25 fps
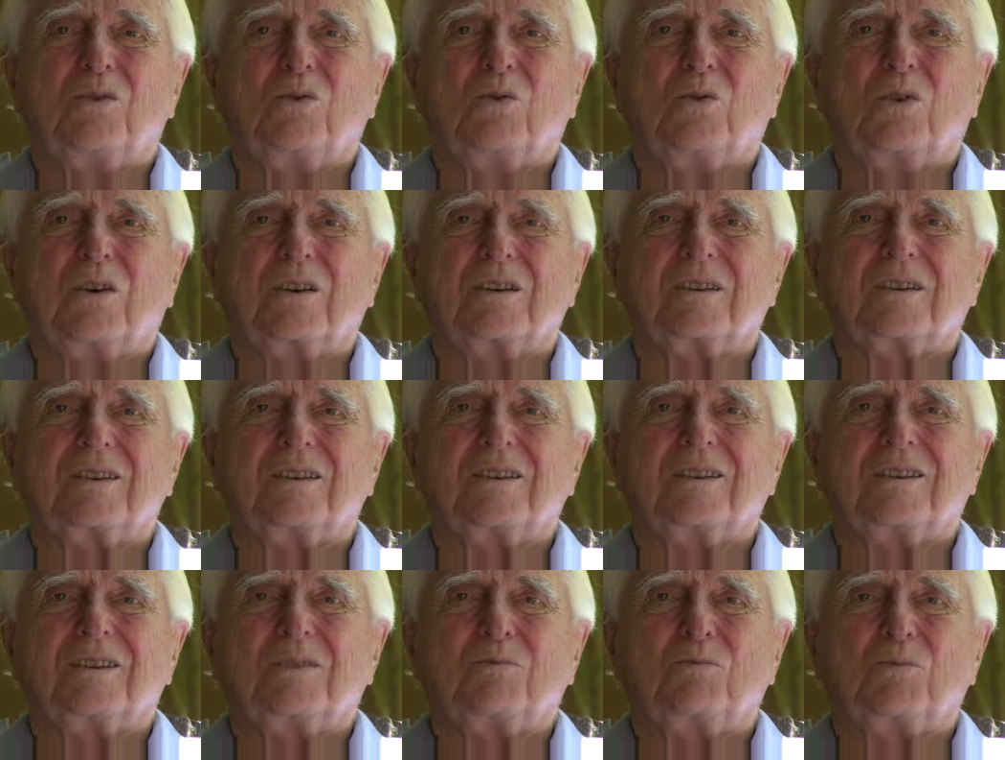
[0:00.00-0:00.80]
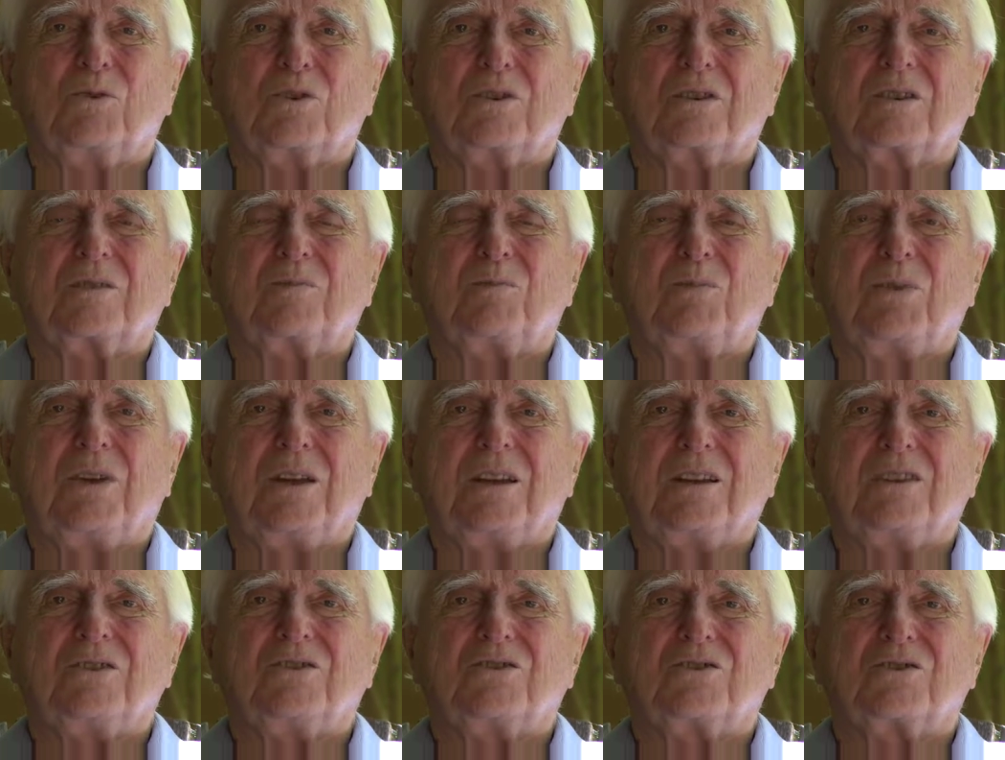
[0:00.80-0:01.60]
what the book
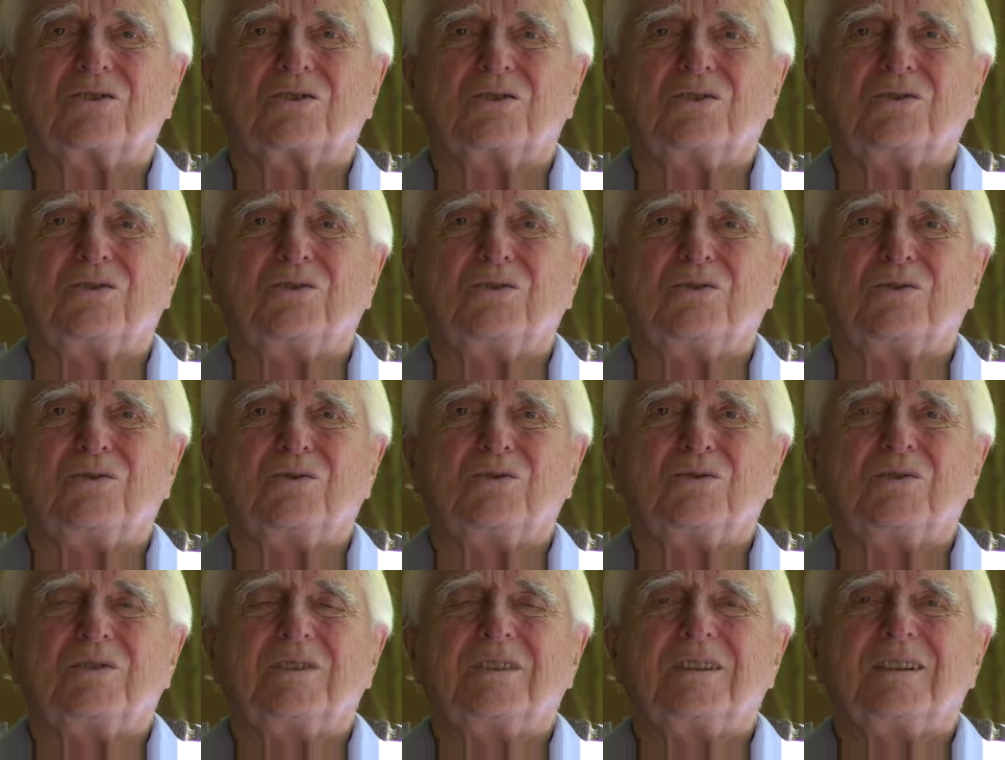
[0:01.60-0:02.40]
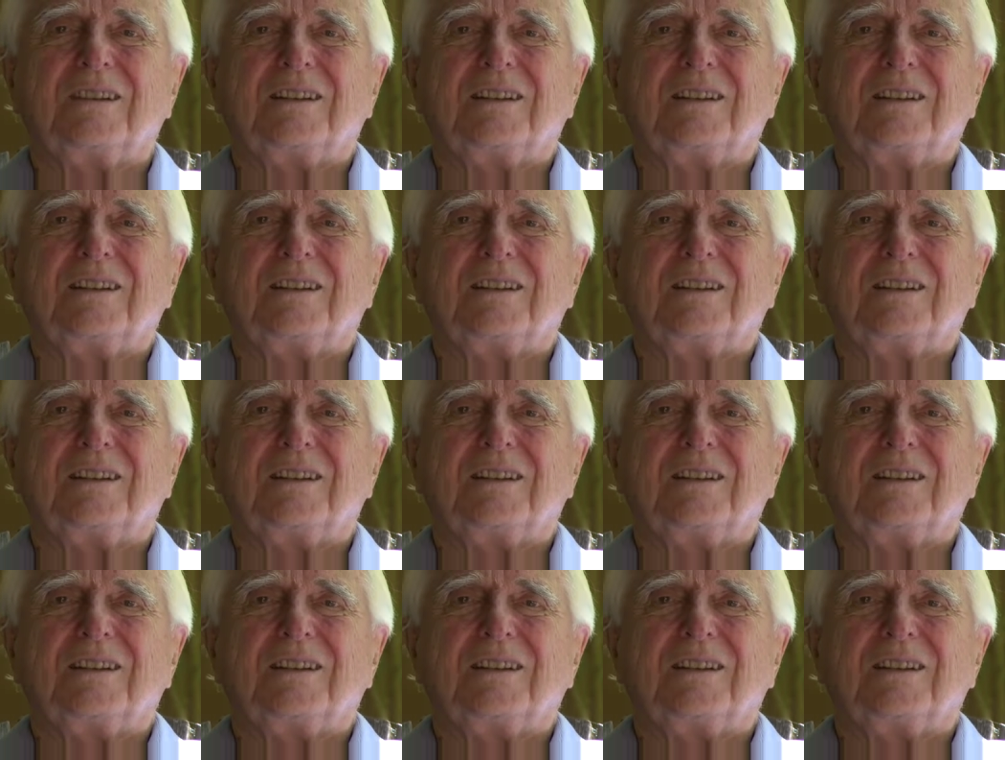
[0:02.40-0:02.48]
page could do